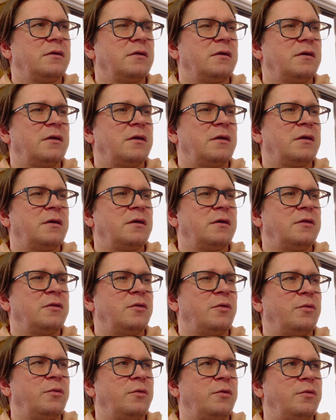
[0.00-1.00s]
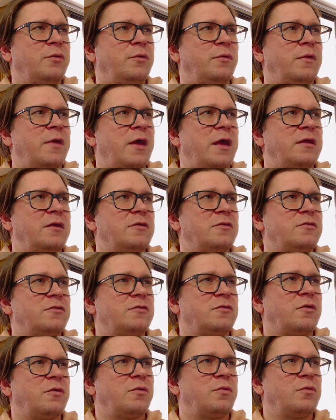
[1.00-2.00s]
I don't know who that is.
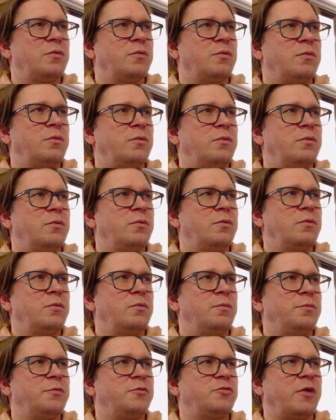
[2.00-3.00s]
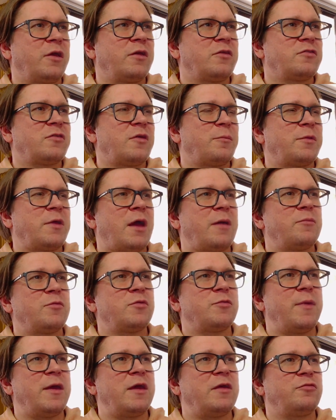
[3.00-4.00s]
So, drink sometimes
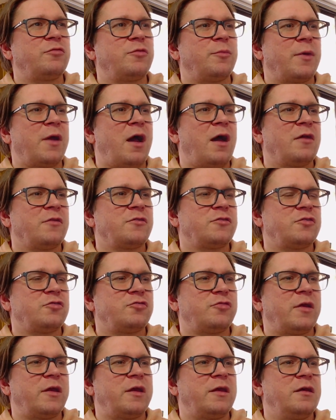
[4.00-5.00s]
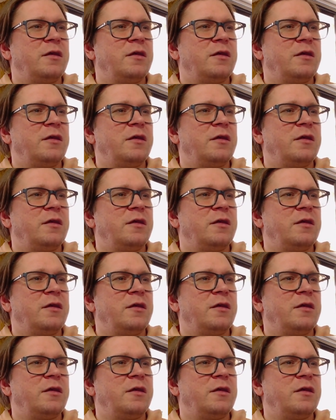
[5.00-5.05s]
made from concentrate.